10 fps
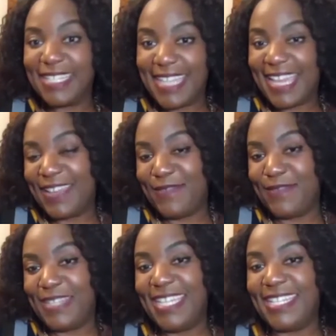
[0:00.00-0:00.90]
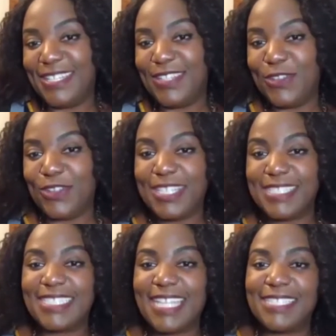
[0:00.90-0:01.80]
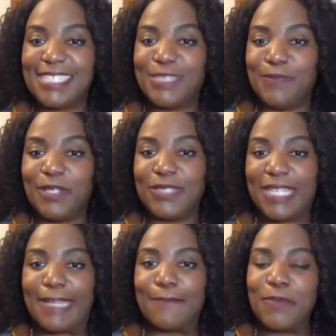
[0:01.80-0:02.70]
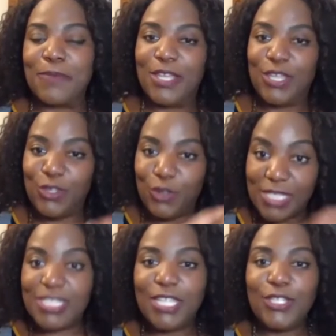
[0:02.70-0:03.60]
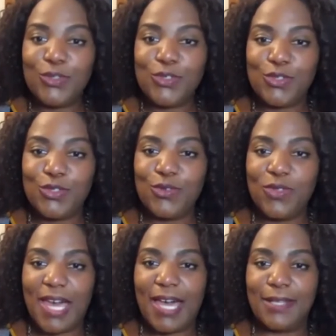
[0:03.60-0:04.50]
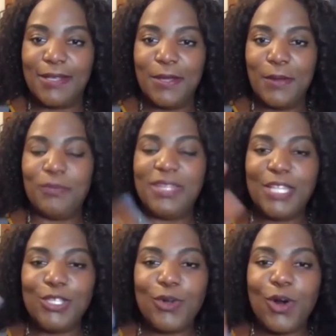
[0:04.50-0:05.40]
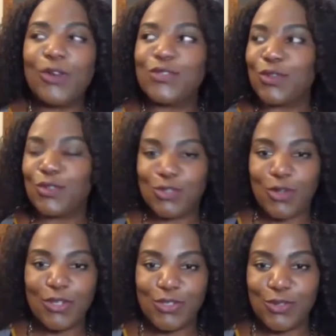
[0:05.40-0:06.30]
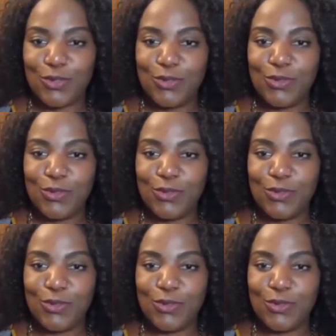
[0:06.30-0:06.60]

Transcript: that have needed your consensus building, you continue to do that, but then you also start to